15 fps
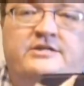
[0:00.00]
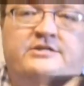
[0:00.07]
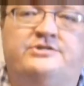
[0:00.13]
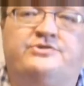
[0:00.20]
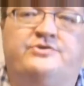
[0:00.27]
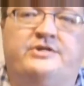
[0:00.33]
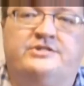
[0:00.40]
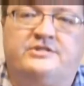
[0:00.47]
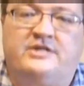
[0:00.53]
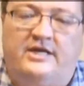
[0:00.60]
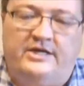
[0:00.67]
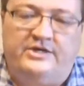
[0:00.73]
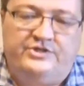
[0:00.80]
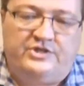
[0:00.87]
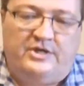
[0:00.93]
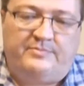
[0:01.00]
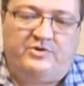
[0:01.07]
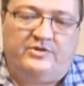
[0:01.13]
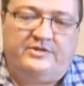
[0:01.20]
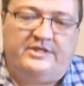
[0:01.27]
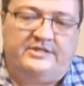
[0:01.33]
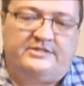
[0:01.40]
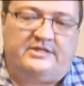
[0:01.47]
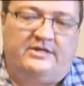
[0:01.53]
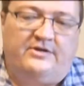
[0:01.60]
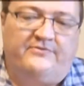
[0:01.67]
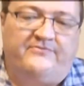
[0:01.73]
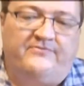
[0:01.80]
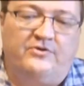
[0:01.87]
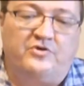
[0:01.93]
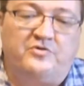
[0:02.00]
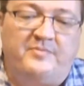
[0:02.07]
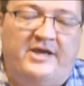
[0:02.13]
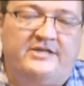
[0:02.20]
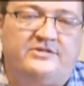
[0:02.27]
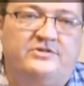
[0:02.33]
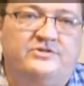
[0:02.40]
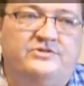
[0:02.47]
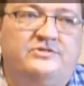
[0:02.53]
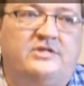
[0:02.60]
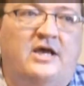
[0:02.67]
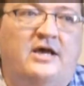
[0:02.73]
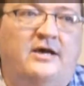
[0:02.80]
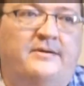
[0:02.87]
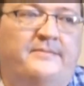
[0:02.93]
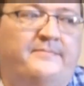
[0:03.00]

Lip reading: and standing behind this Special Ops Survivor program.